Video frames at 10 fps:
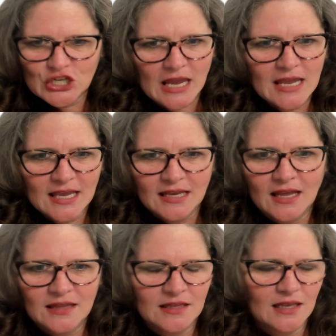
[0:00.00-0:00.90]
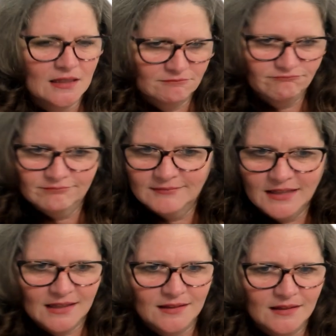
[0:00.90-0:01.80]
shaken, and
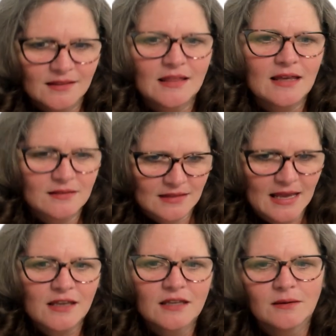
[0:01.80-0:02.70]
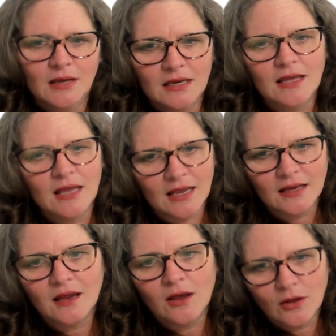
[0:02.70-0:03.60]
that can
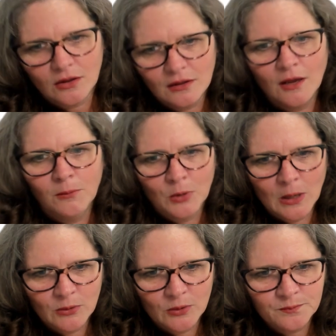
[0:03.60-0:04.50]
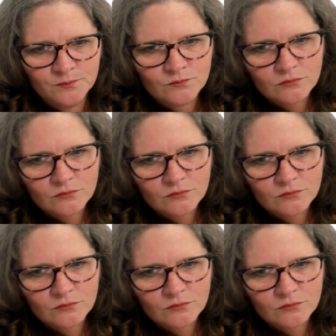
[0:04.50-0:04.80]
indicate a problem.